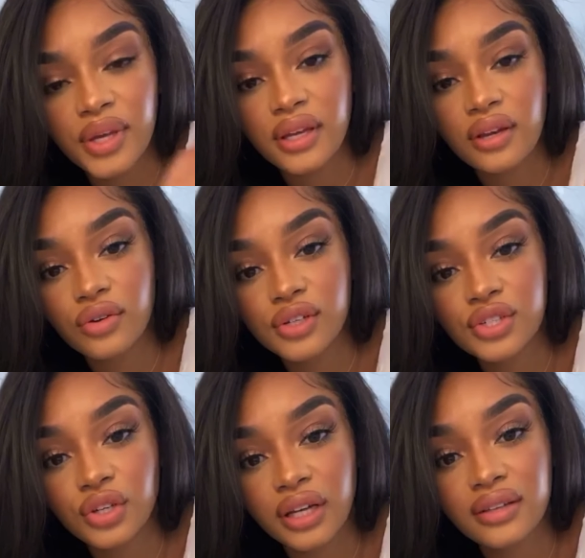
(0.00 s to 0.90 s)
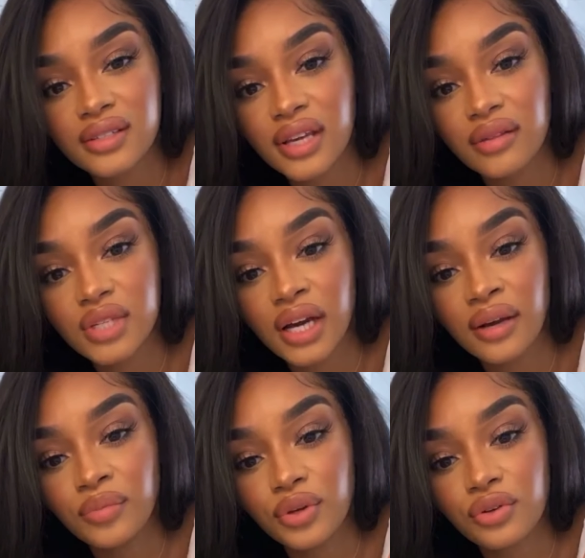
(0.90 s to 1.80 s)
be Christian at the same
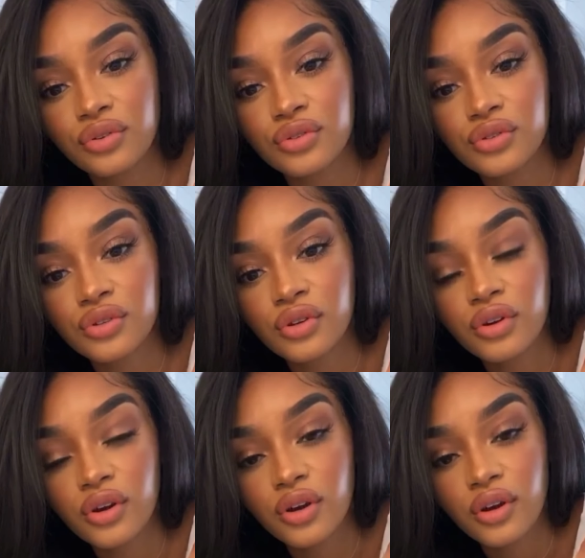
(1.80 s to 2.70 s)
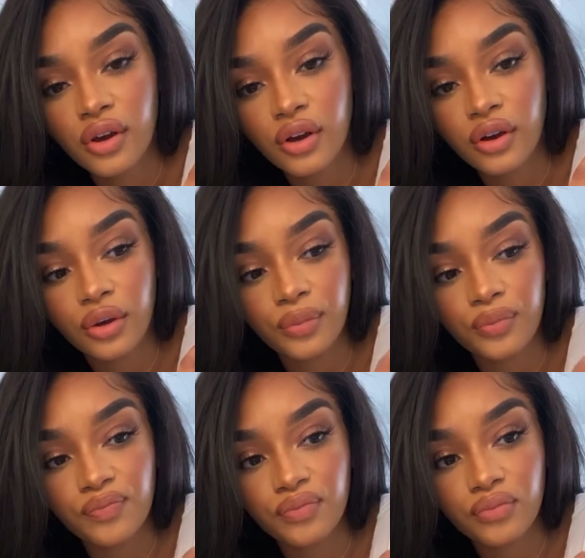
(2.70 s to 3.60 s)
time because
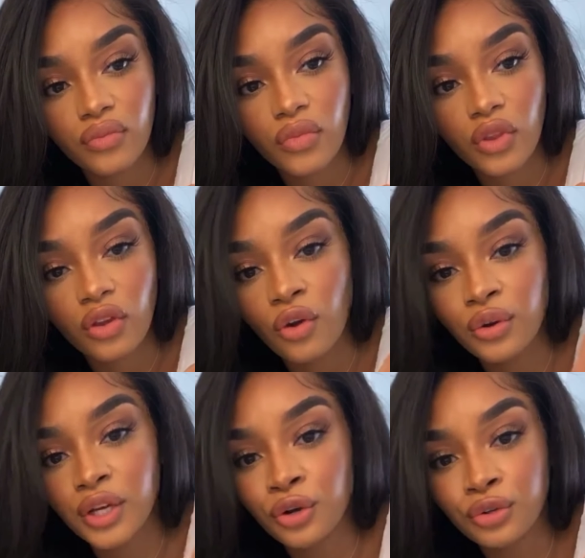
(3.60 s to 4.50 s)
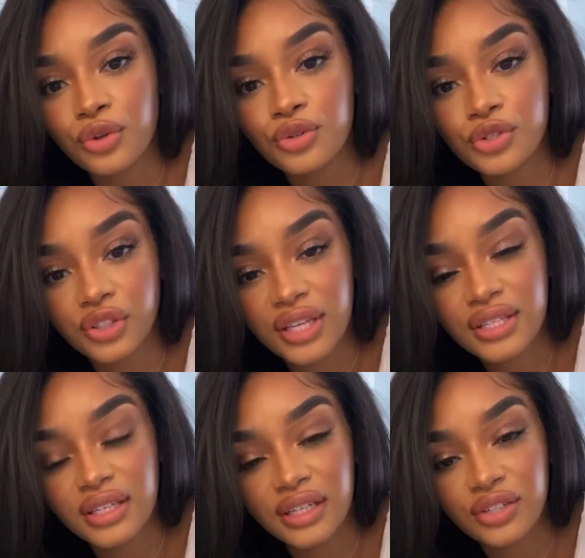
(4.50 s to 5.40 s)
um, only God knows your destiny.